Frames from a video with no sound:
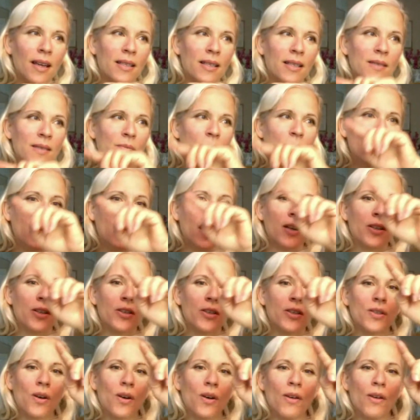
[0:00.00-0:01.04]
much
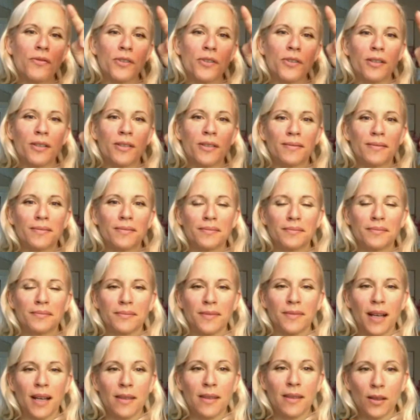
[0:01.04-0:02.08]
softer,
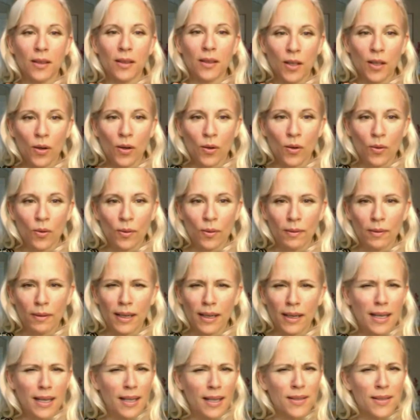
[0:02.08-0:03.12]
and the low
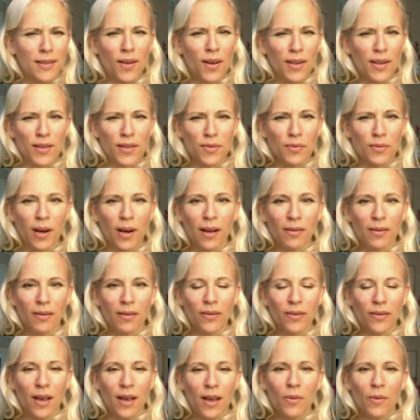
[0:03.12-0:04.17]
is not as rough.